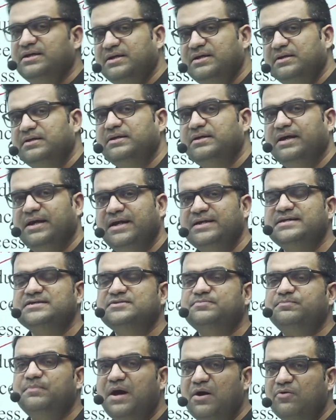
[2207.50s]
it is
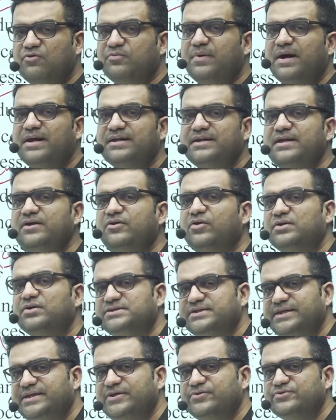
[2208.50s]
bound by the
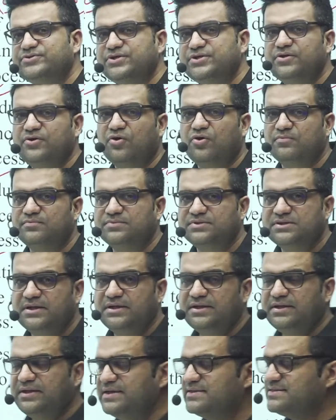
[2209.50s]
constitutional norms. The
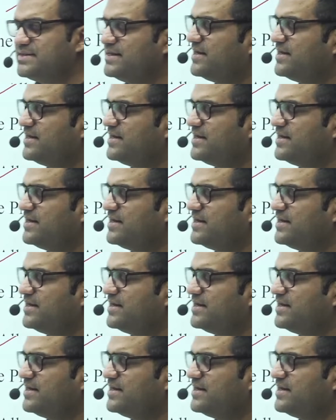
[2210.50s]
senior